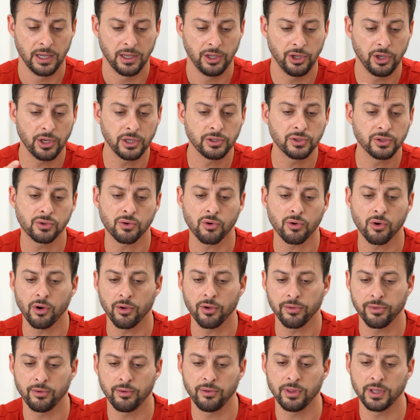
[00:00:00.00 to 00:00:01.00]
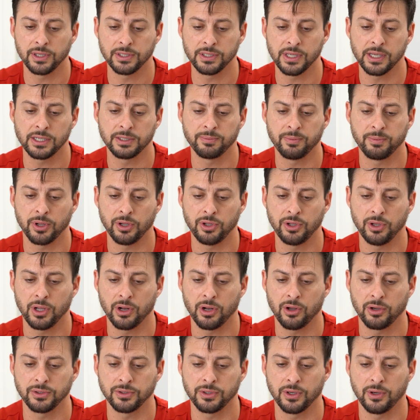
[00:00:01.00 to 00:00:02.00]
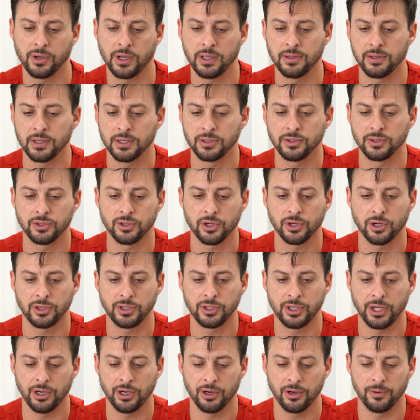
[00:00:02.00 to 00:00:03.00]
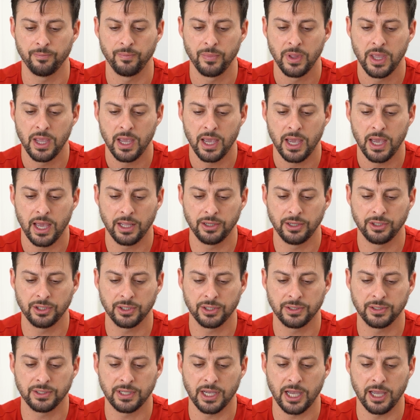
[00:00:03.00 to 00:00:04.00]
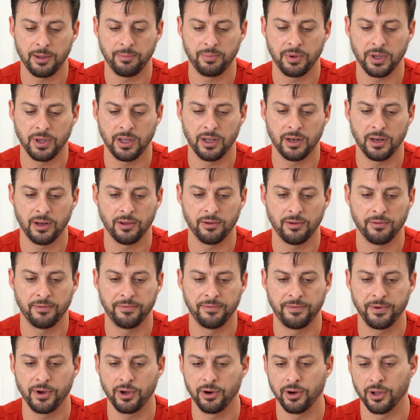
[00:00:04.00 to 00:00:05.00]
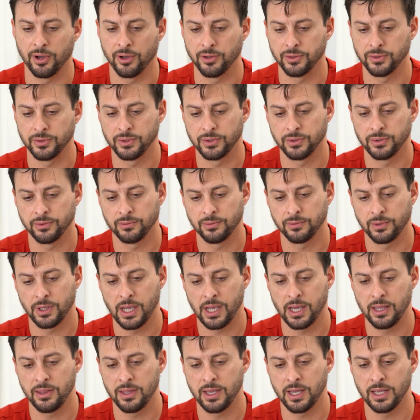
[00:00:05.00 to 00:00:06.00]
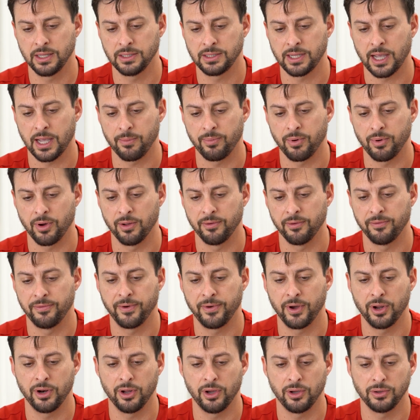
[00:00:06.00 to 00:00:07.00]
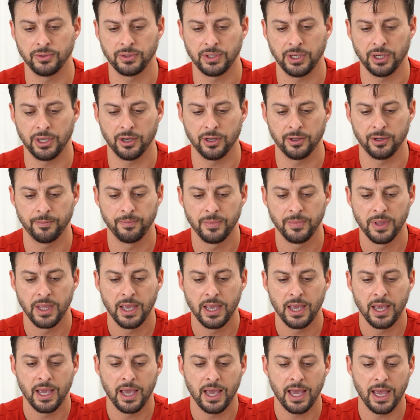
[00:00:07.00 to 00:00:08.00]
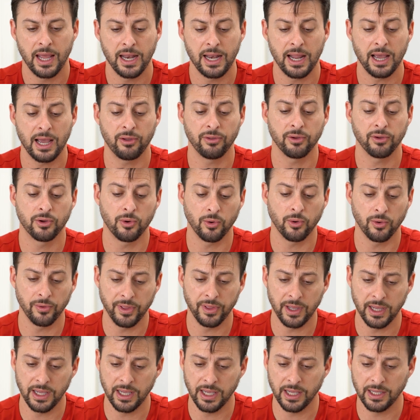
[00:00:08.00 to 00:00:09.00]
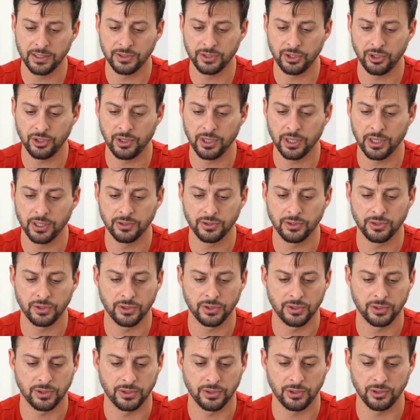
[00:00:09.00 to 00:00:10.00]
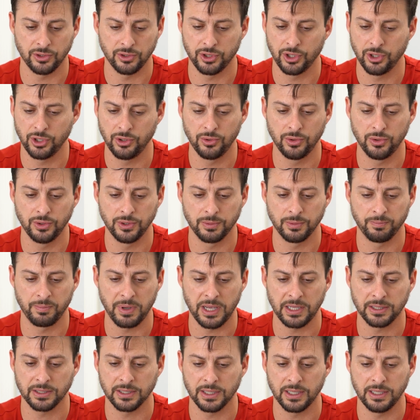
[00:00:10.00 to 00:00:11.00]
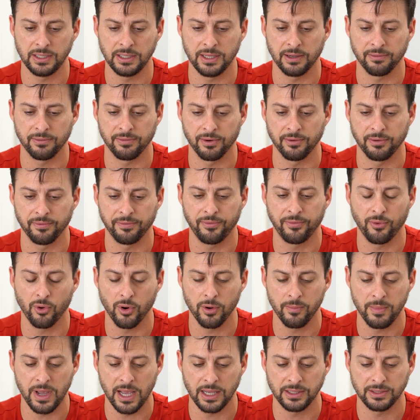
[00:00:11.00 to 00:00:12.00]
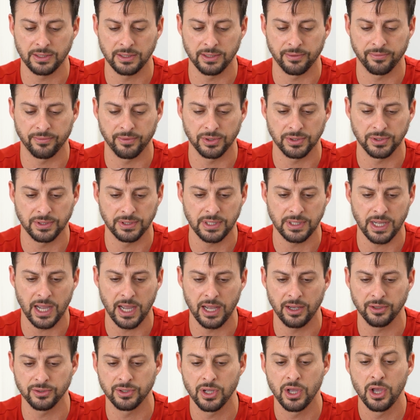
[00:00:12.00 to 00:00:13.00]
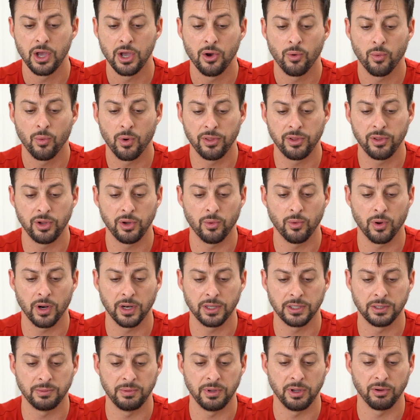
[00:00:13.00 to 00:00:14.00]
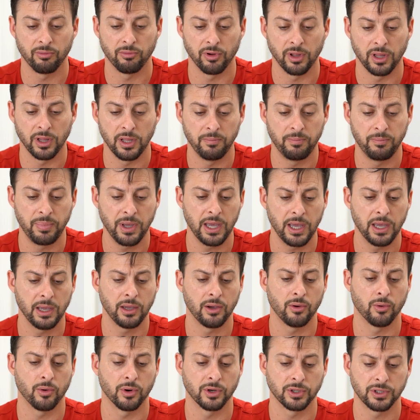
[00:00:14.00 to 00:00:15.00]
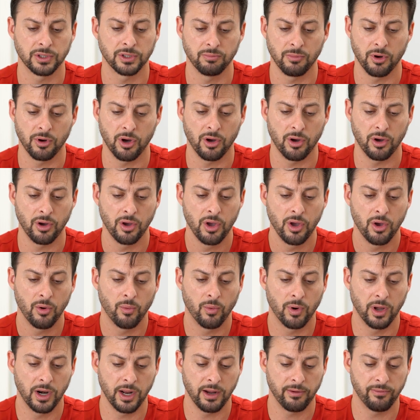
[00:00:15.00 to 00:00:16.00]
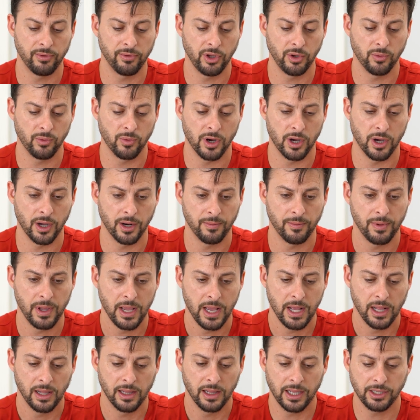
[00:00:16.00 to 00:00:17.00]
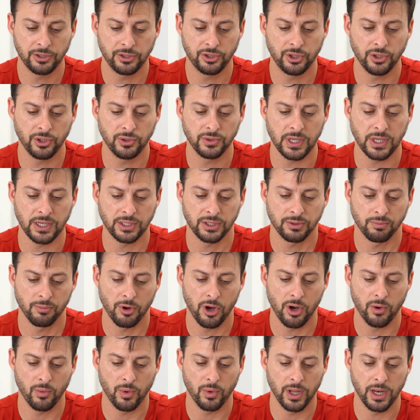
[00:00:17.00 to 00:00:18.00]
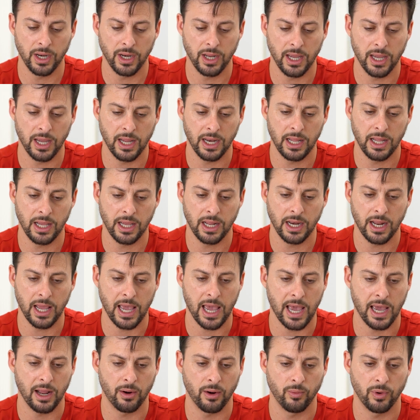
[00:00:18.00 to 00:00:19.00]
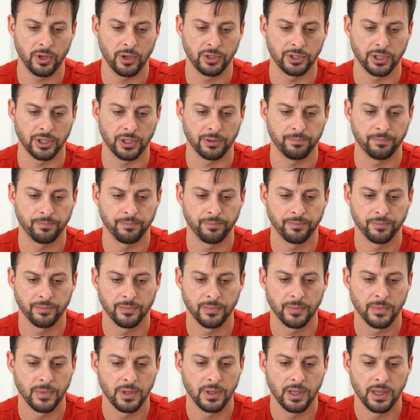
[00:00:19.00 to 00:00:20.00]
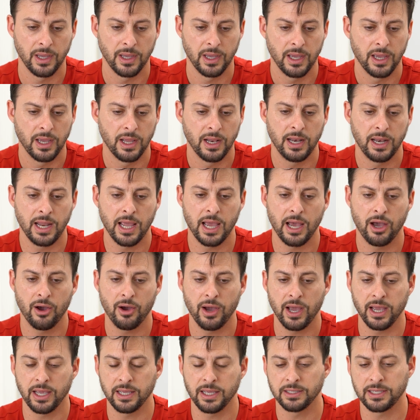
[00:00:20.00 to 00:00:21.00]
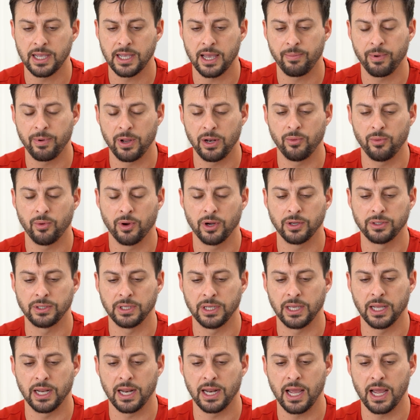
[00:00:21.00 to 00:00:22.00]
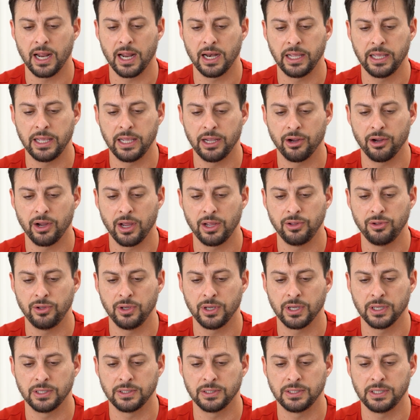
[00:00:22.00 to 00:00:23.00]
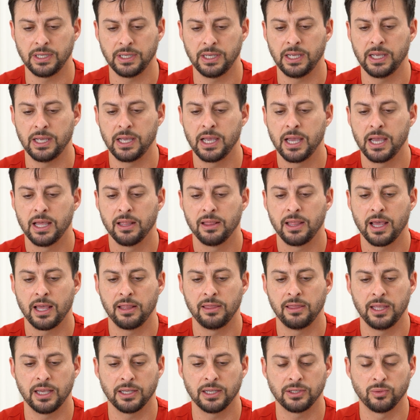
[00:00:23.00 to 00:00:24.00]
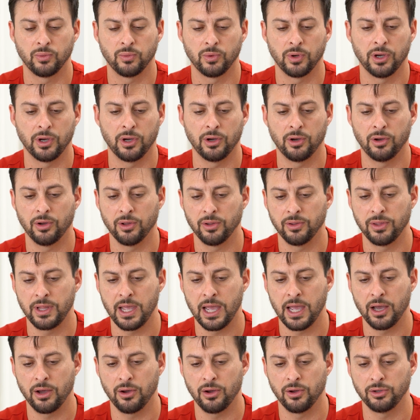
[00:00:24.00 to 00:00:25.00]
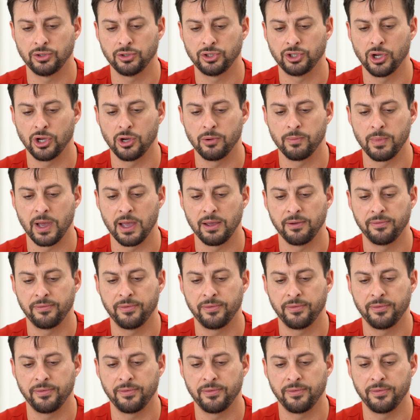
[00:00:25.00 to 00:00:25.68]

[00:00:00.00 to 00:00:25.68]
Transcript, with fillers: You can scroll through this list, but you can also hit this search here and just type in photos and then tap on photos here. And now the cool thing is you can choose basically different formats, different styles, whether you want it to be really big or small, whatever you want. Let's choose a small one and hit add widget. Now I can tap anywhere to get out of here and you can see that this will now show my